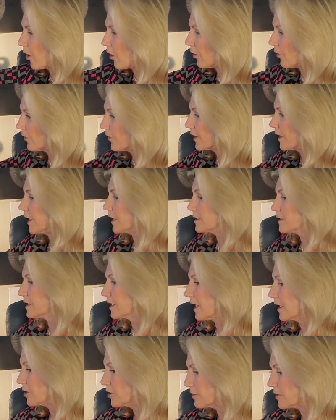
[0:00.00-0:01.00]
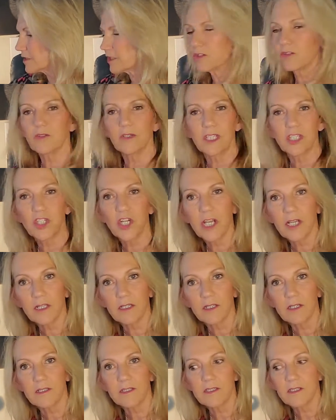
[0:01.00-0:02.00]
The next thing I do is I do a
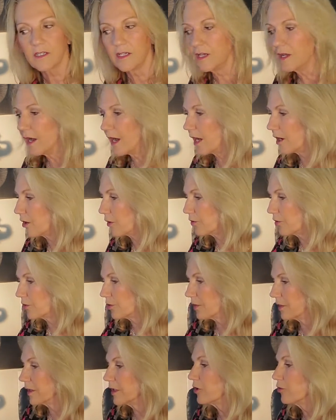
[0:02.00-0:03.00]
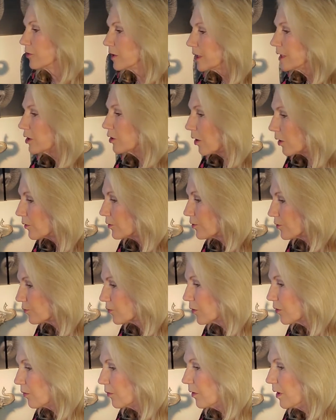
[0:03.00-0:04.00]
checklist. I literally go
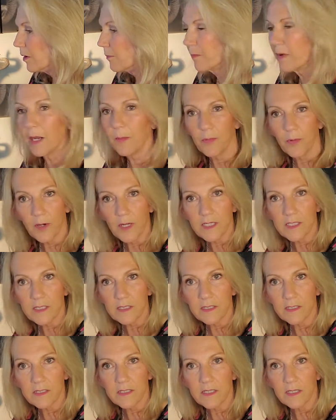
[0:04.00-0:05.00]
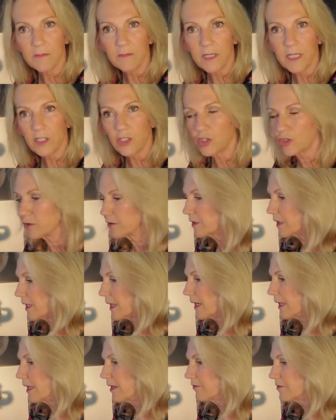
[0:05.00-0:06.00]
through my price list and make sure that I
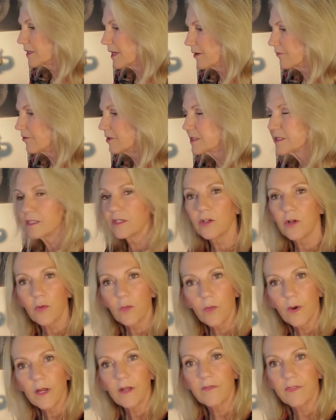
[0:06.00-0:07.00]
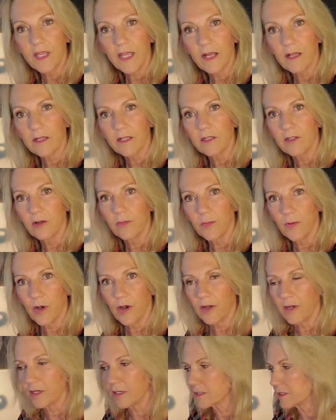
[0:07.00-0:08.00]
have every single one of the Ellieglow
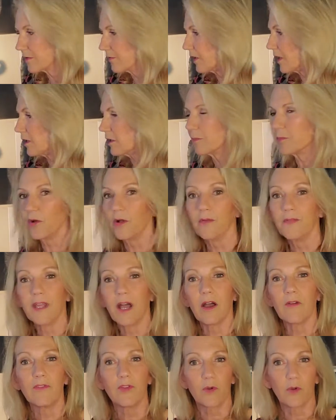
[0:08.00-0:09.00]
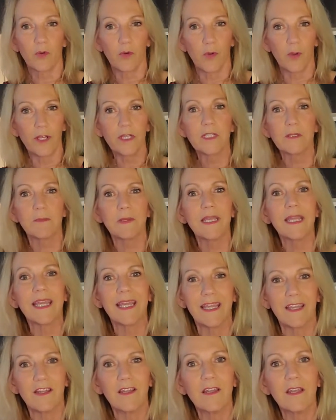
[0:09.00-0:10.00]
products available. Now, if you're going to be
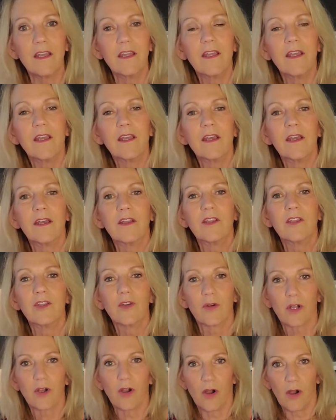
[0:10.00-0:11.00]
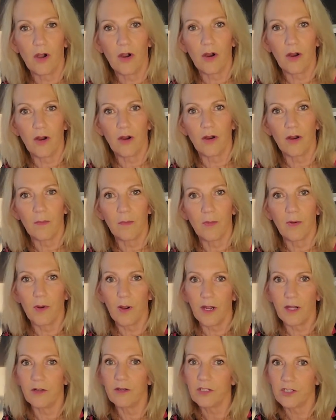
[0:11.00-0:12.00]
in your car
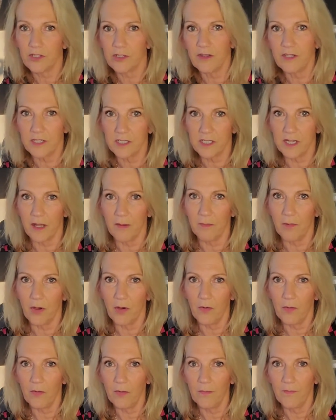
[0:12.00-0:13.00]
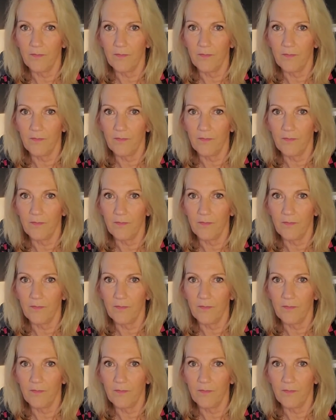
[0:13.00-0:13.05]
prior to the demo